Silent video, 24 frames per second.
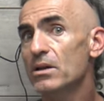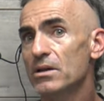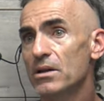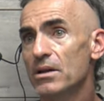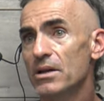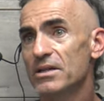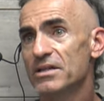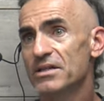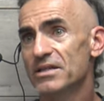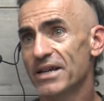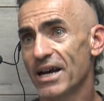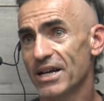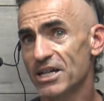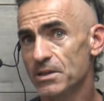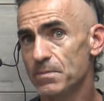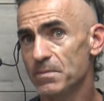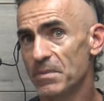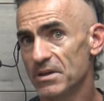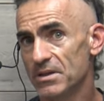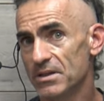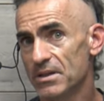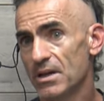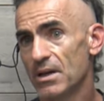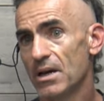
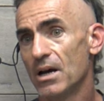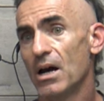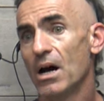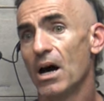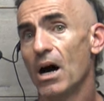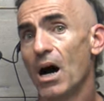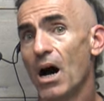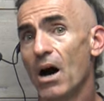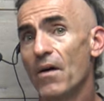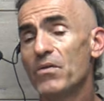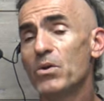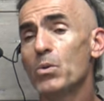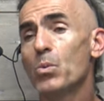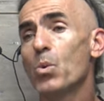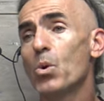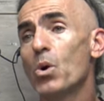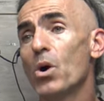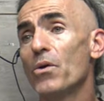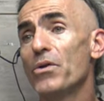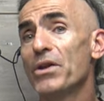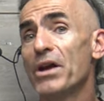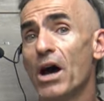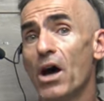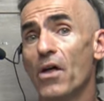assessment of the
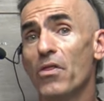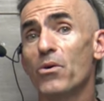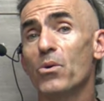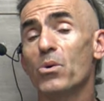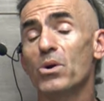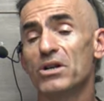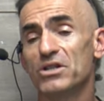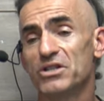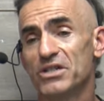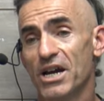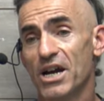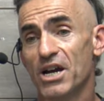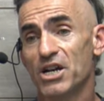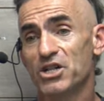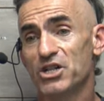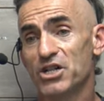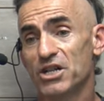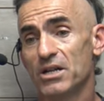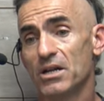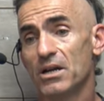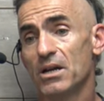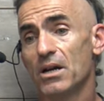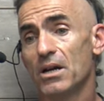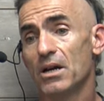World Health
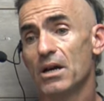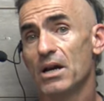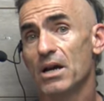Organization